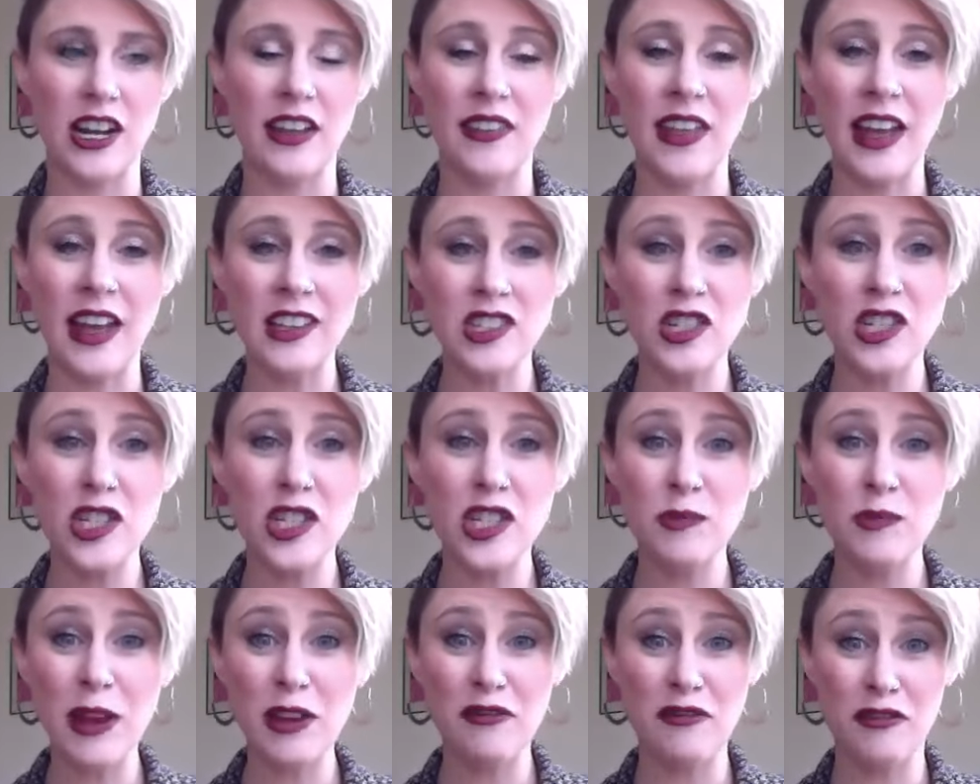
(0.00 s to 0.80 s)
And that's
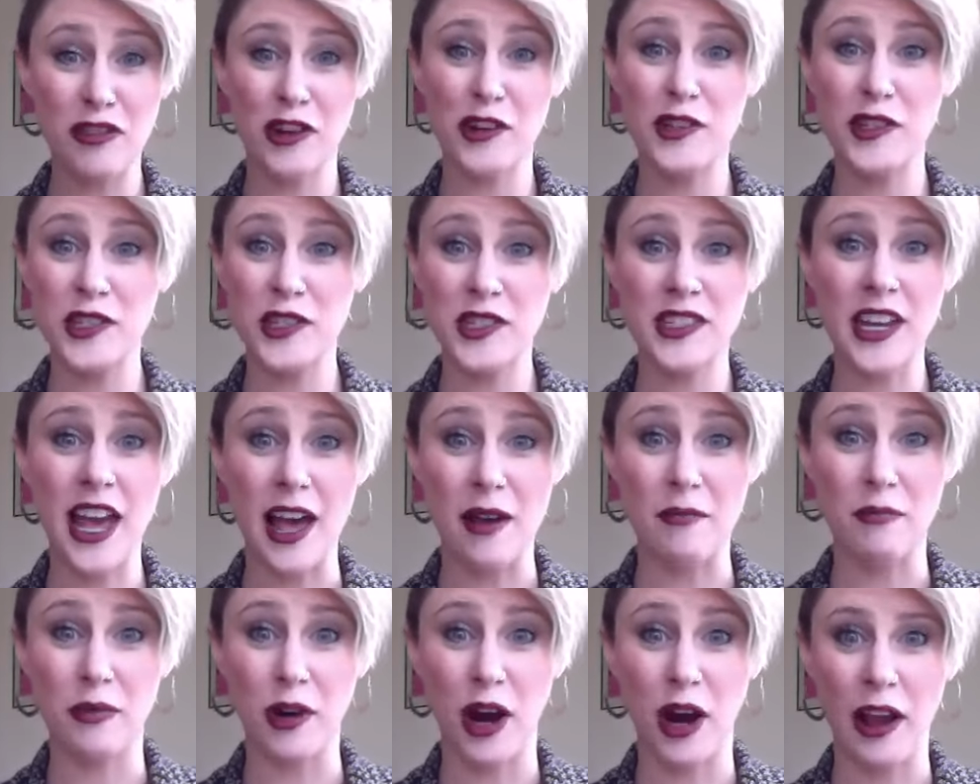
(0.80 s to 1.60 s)
just my first
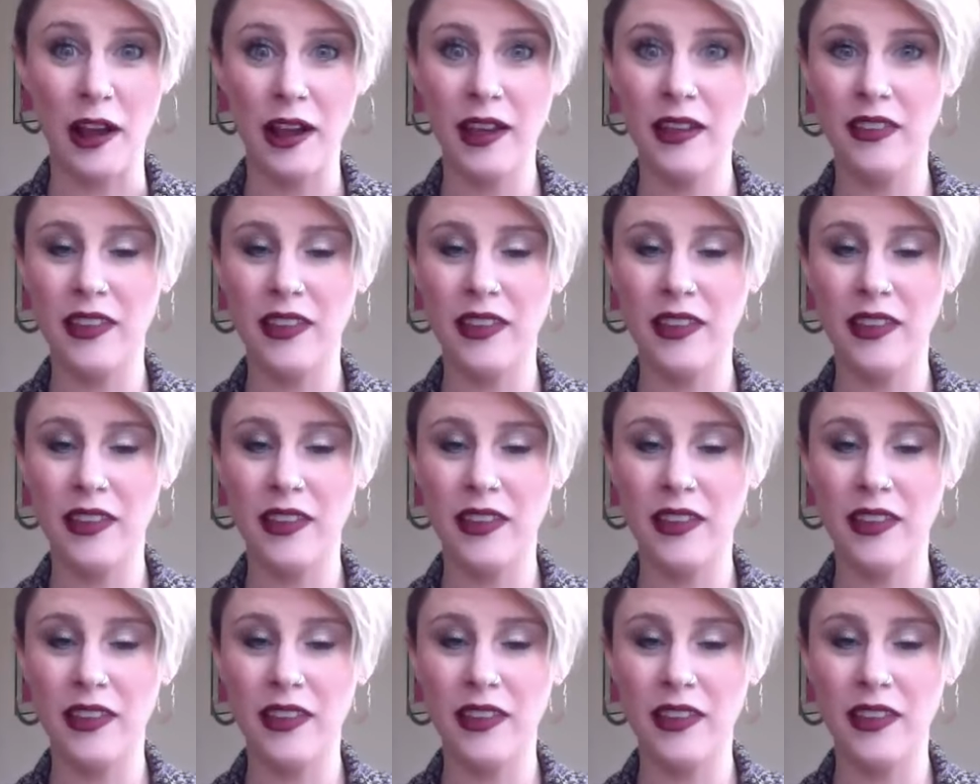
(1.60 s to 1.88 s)
step, right?